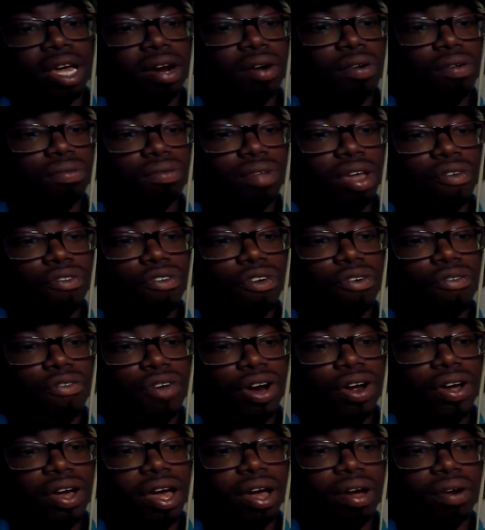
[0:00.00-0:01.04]
They don't, they feel
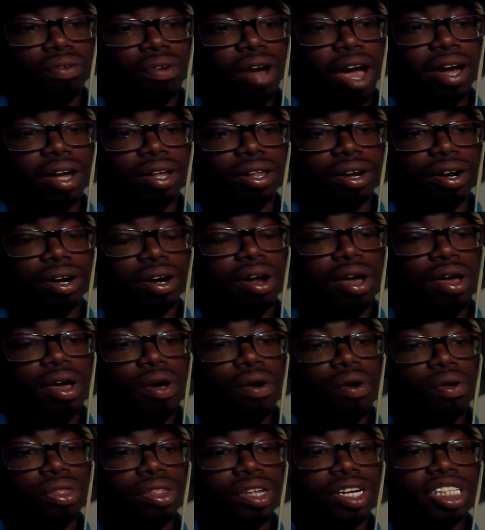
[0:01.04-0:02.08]
very irregular.
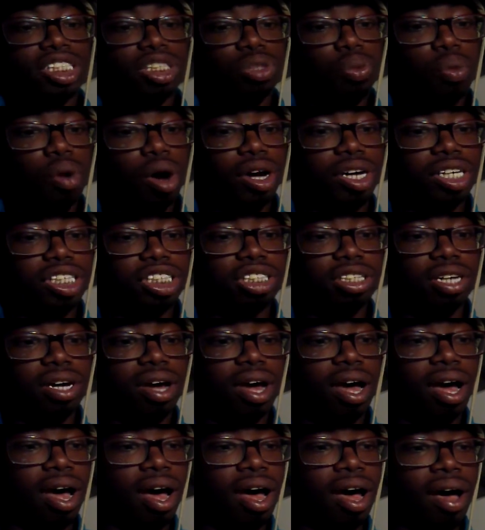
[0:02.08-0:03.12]
This was
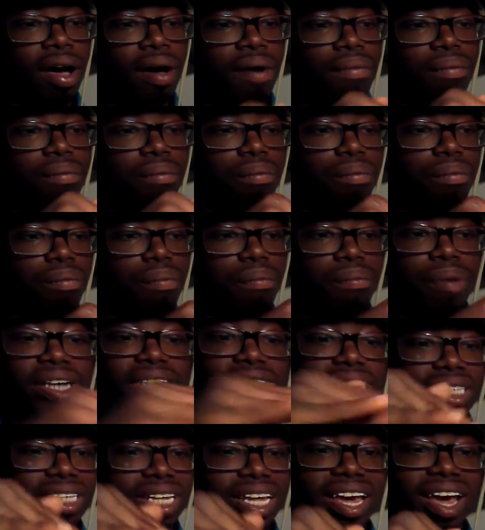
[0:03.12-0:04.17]
uh,
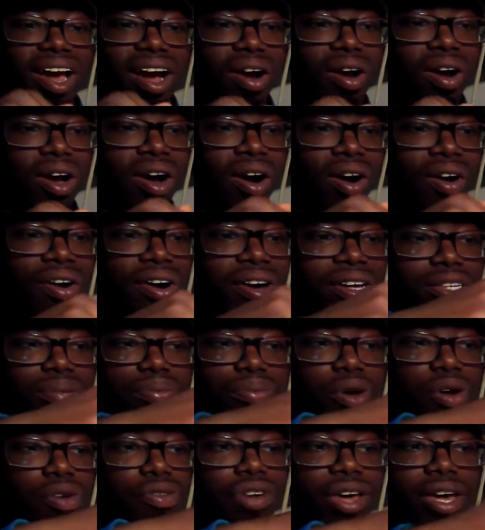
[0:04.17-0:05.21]
basically a current
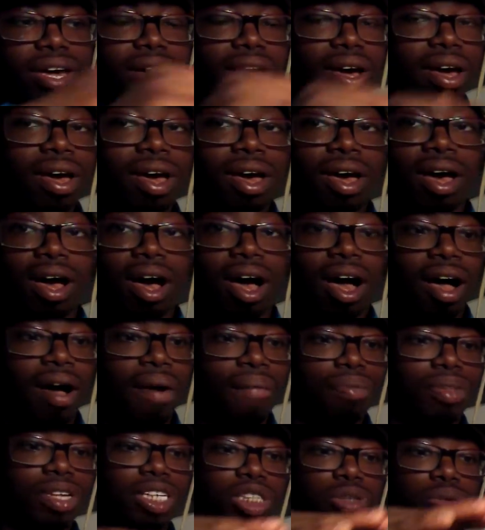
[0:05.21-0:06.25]
moving. Um,